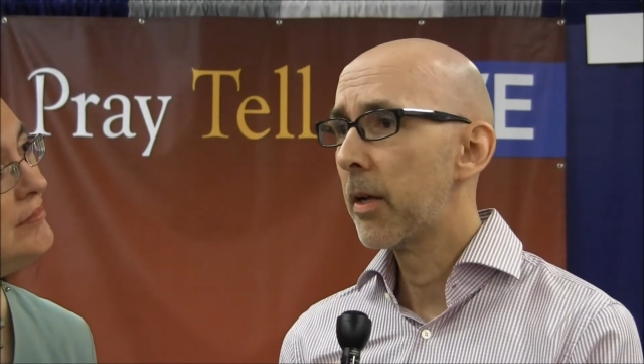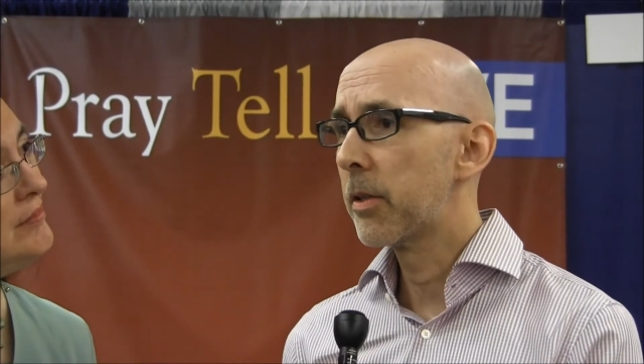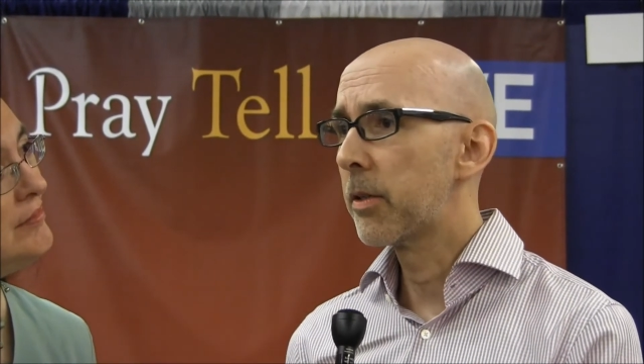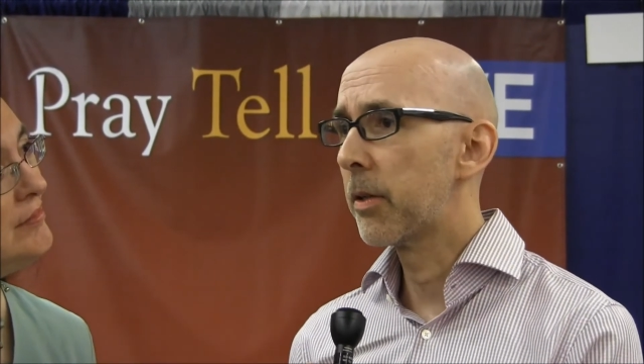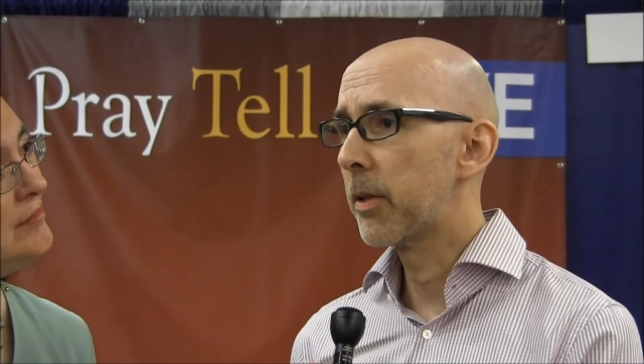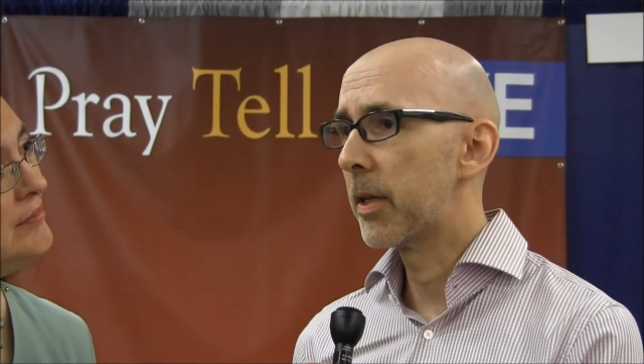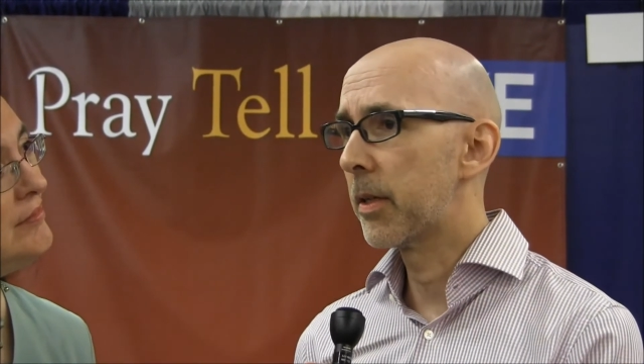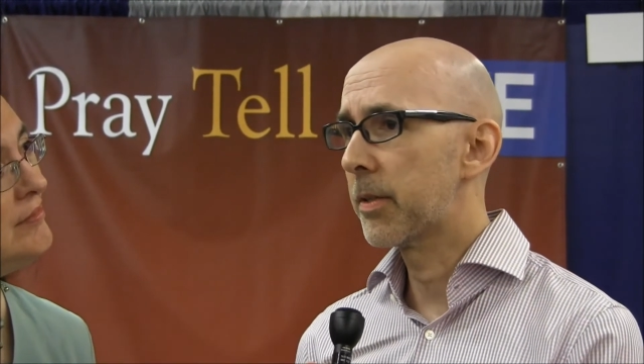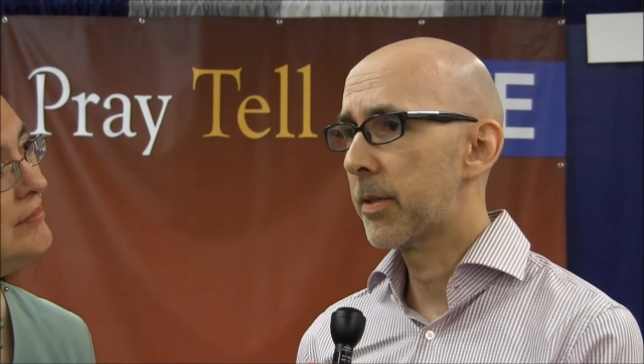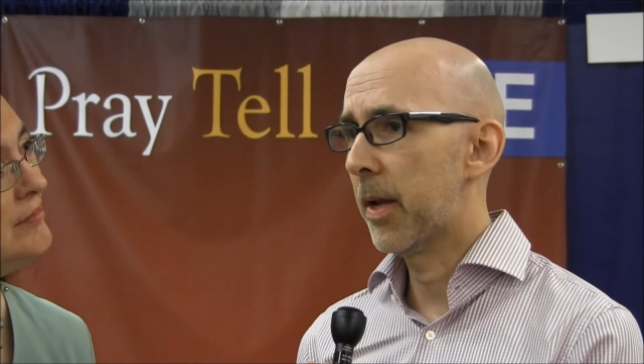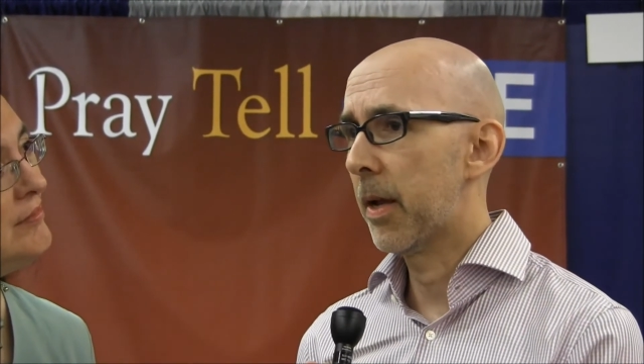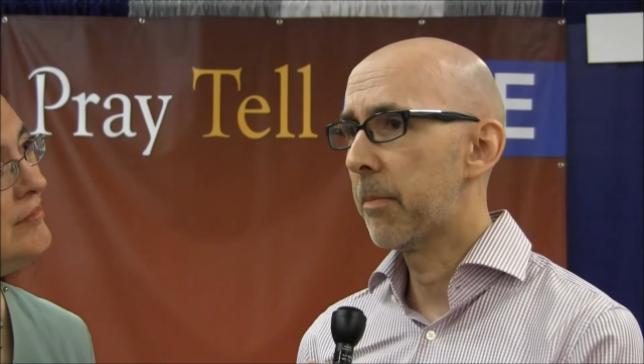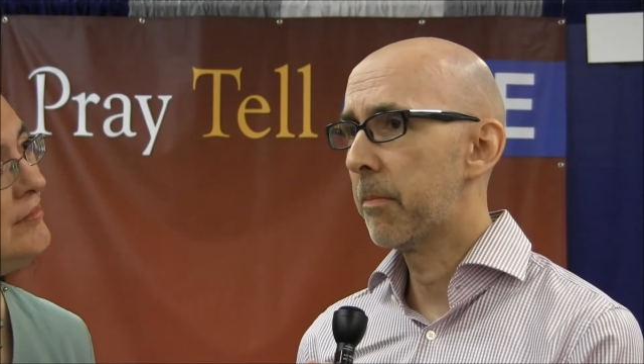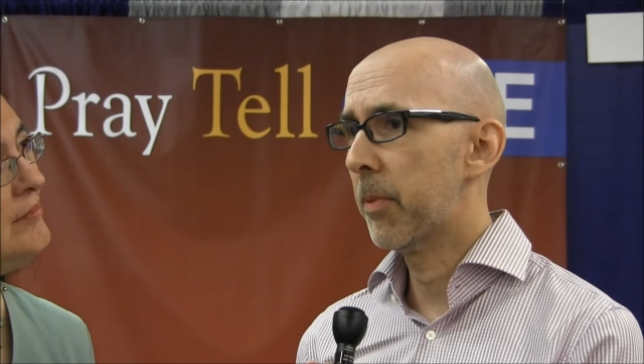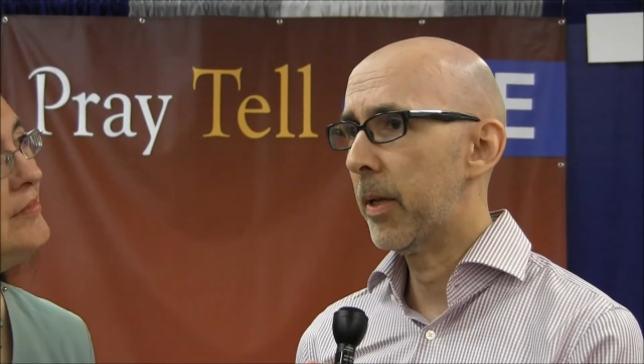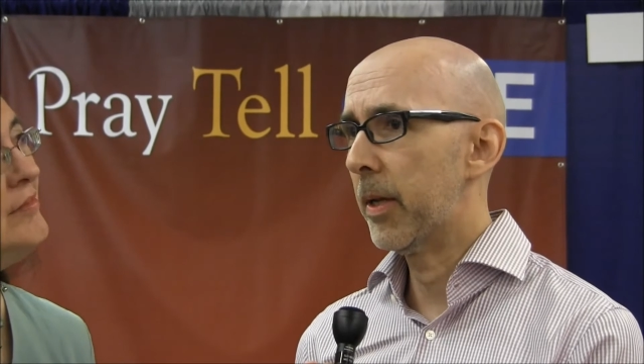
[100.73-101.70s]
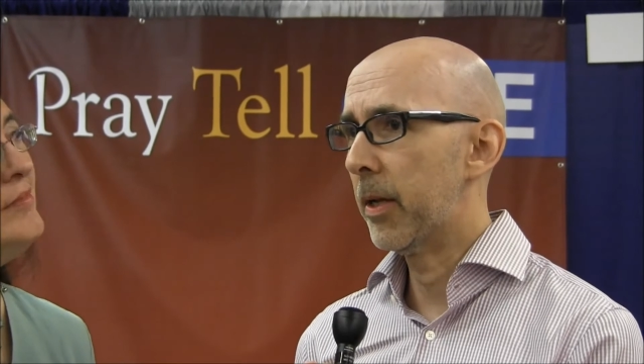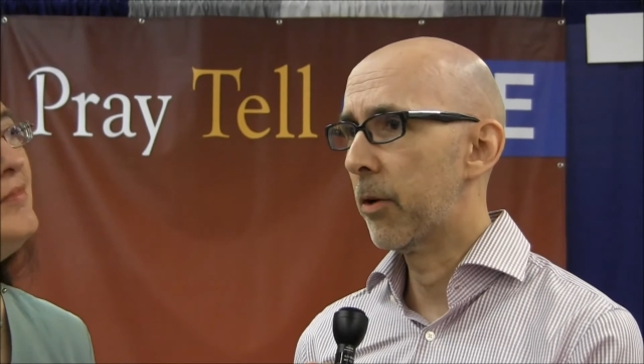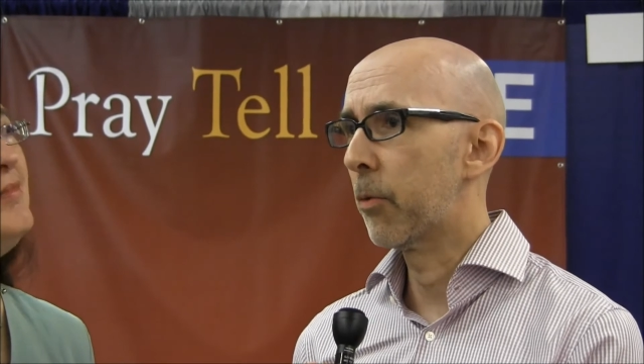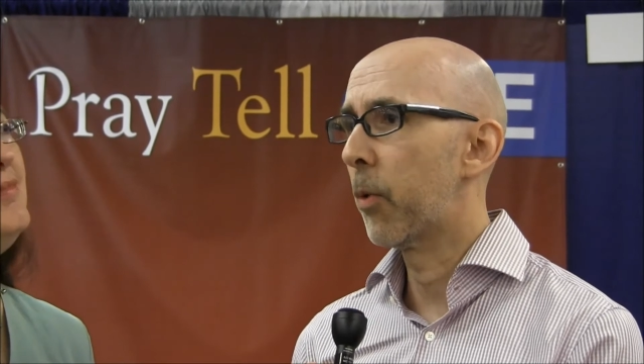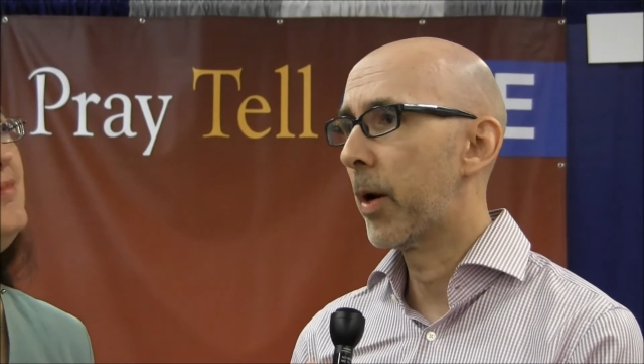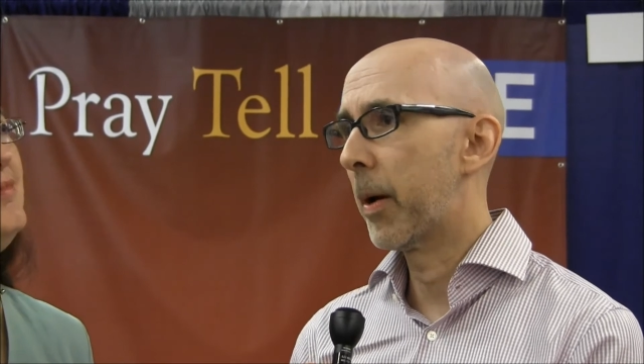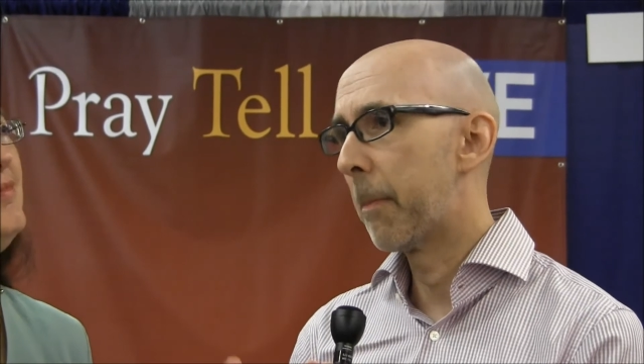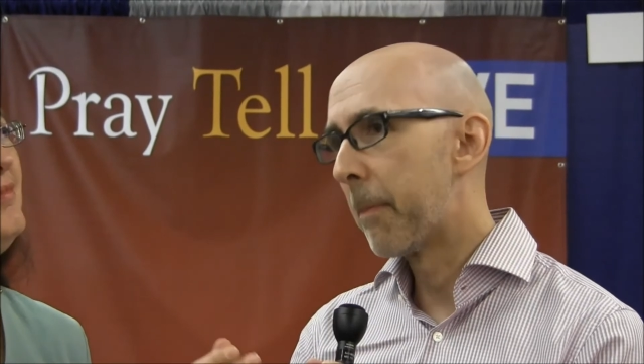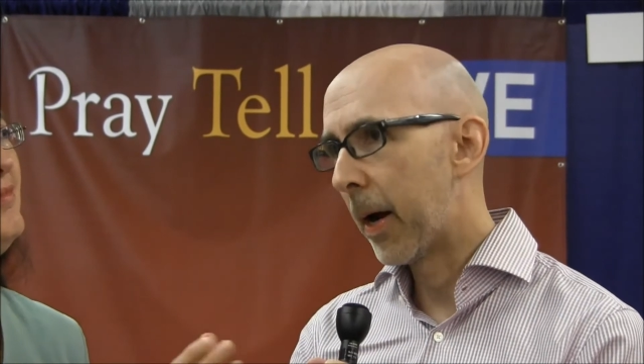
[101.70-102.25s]
to the assembly or
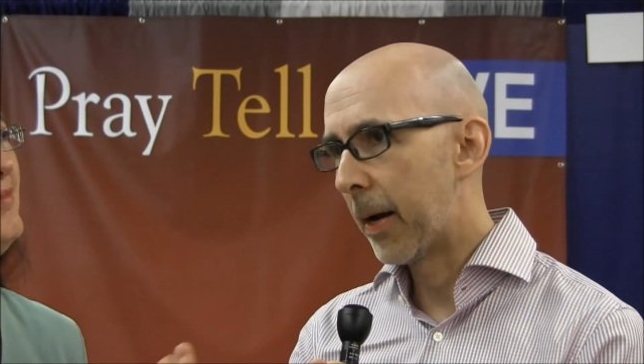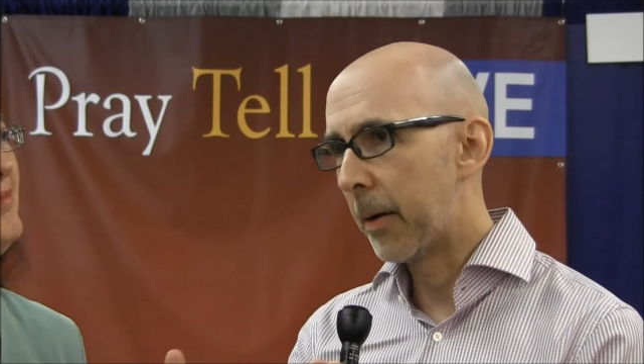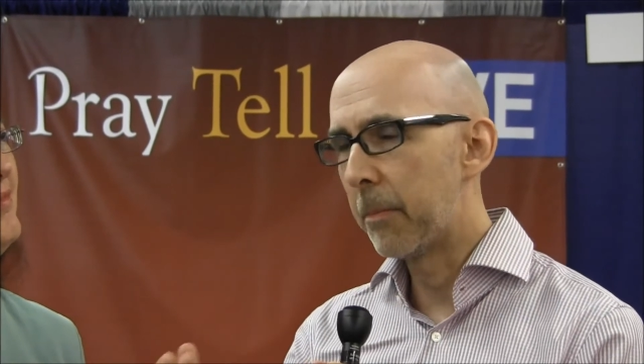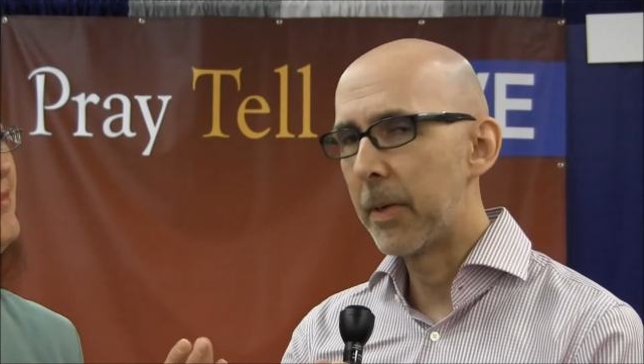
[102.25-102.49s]
what it might